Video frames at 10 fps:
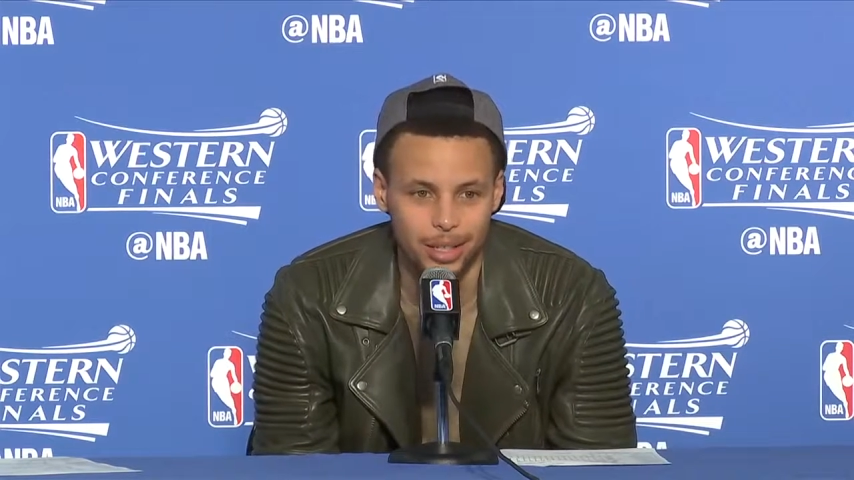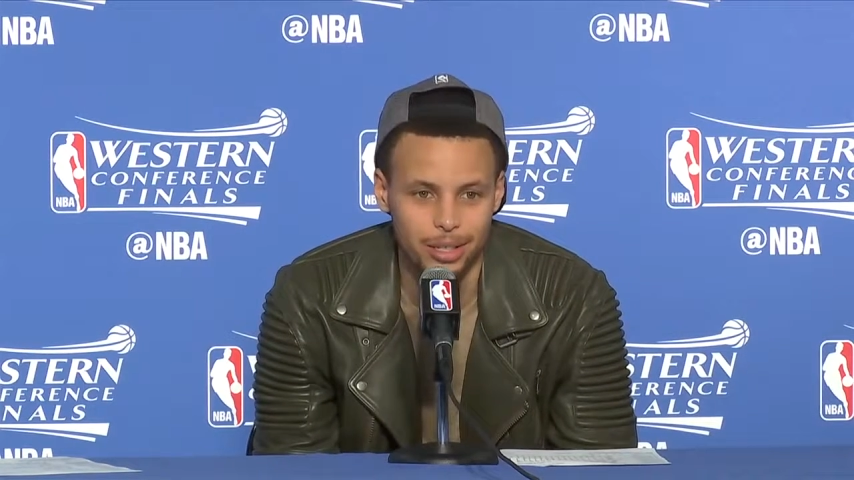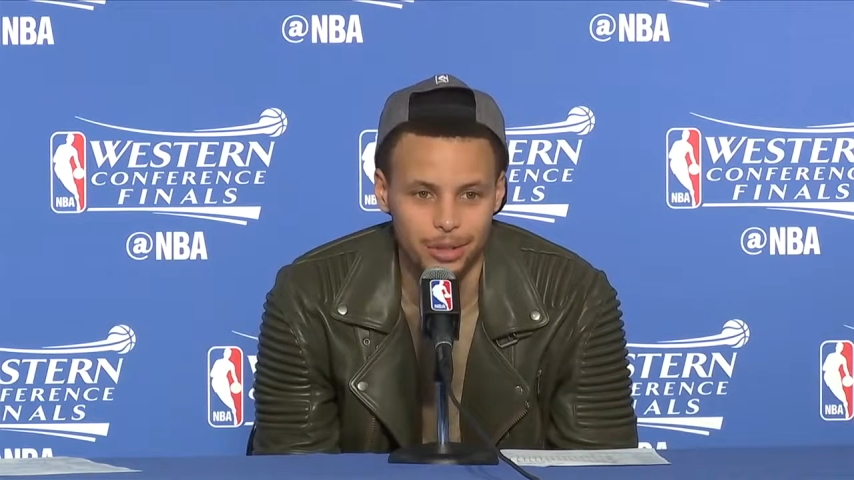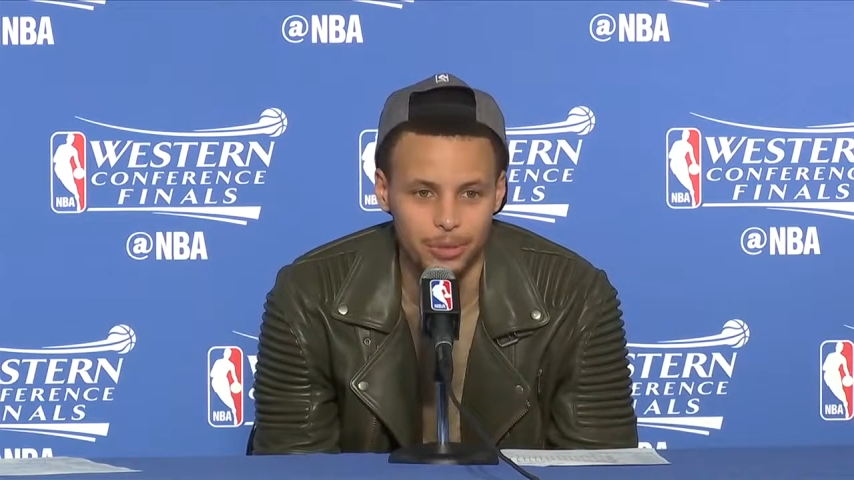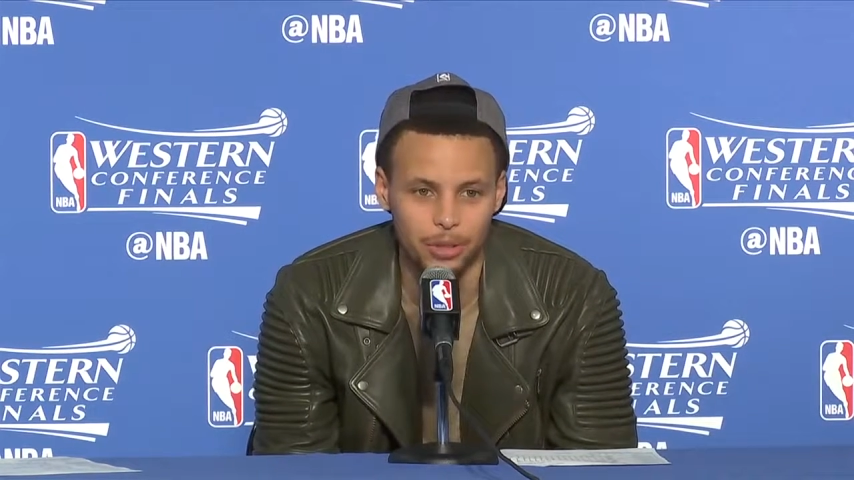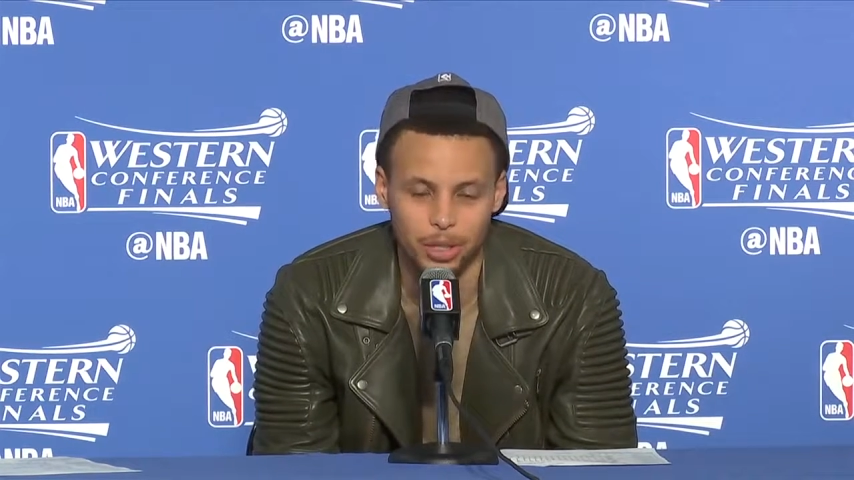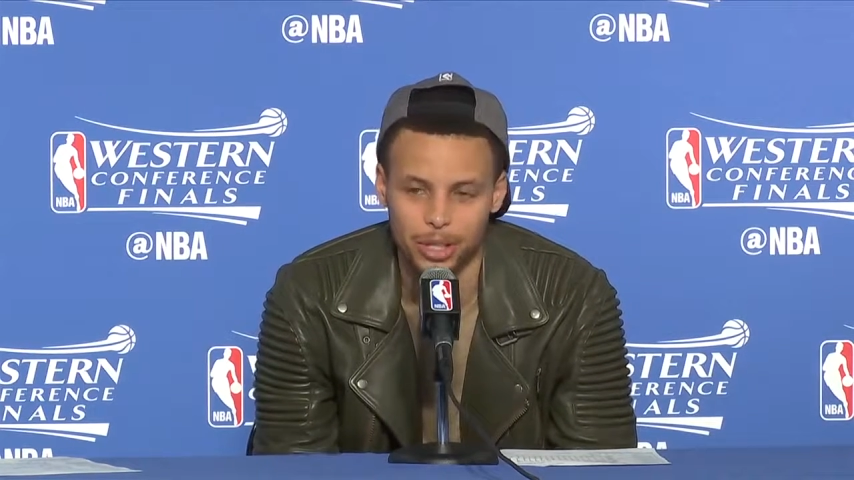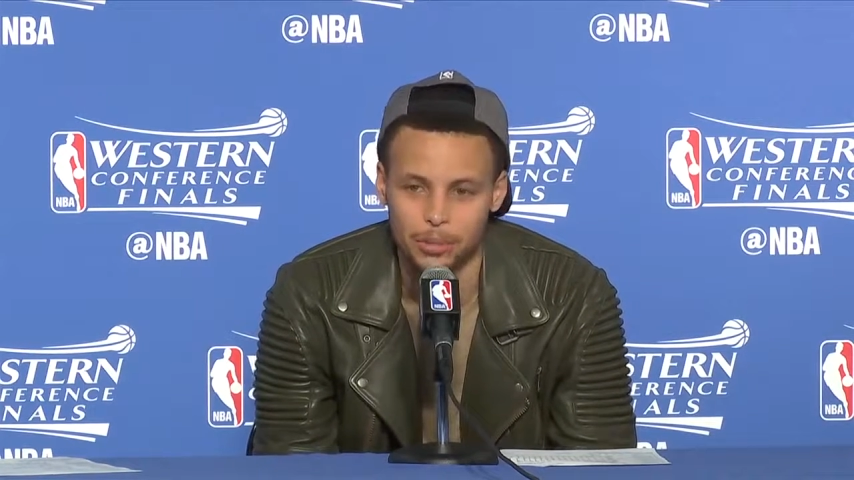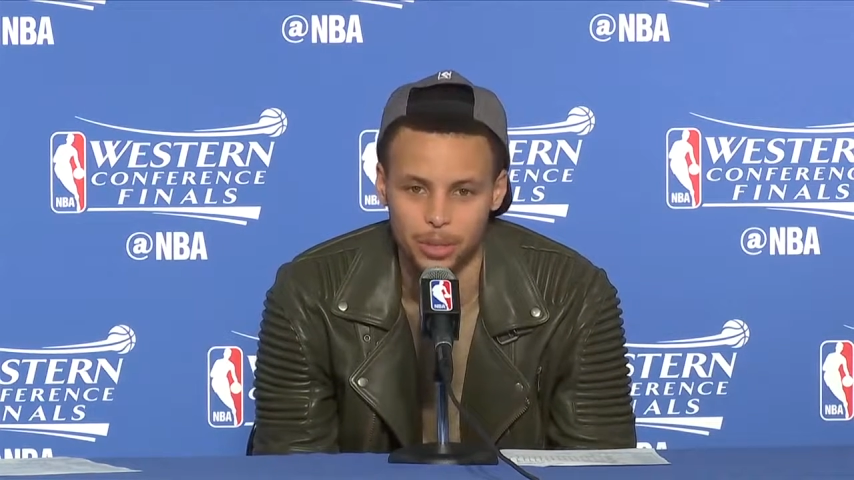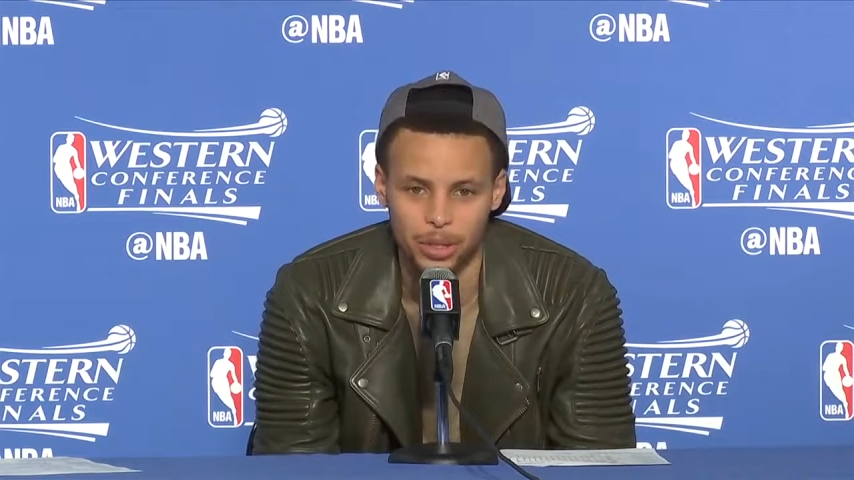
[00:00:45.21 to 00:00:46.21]
anything for
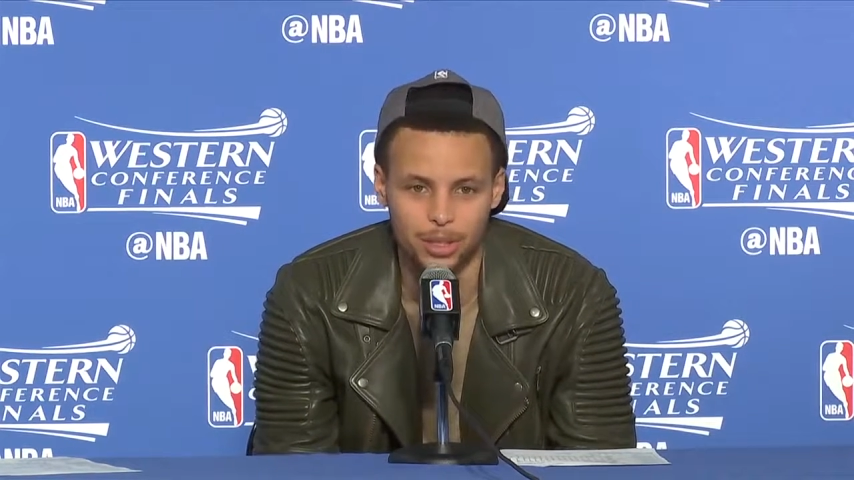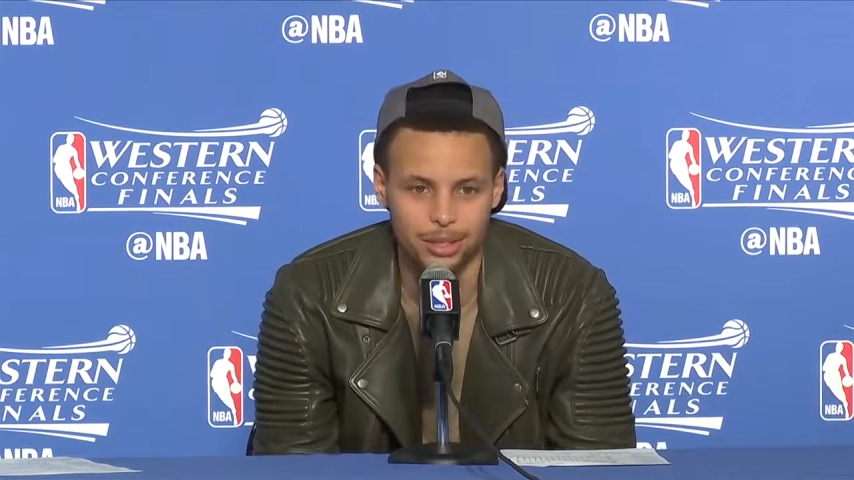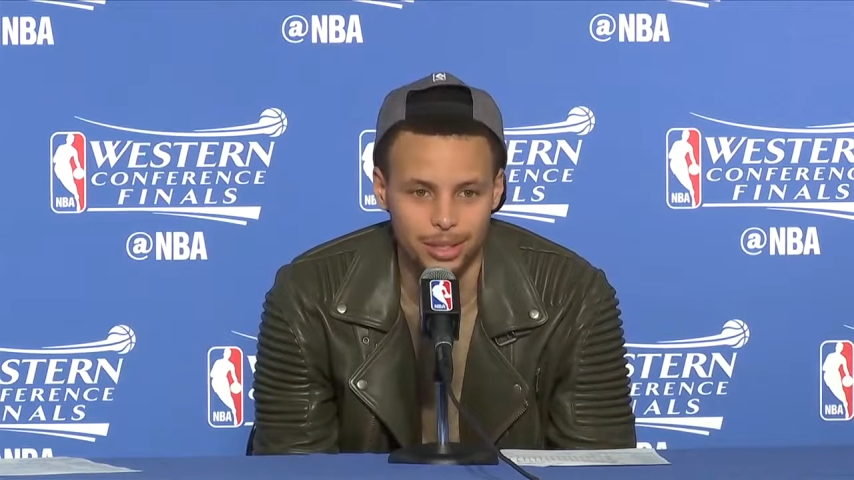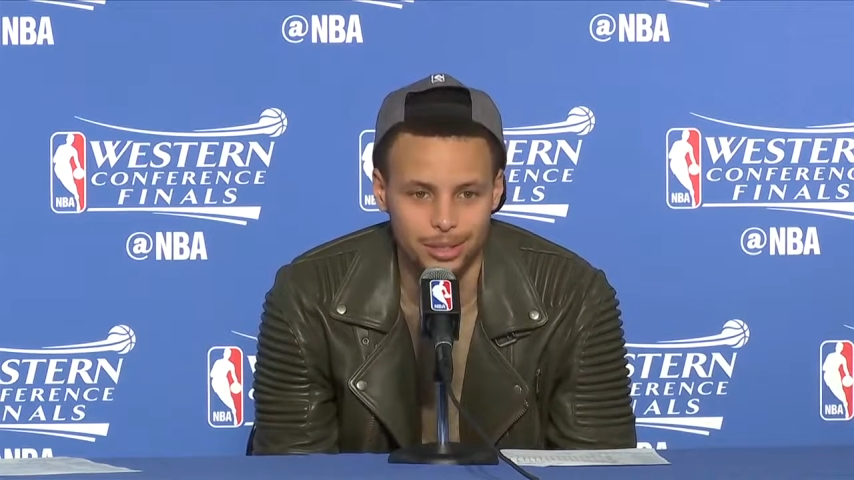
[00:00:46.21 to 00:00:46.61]
granted because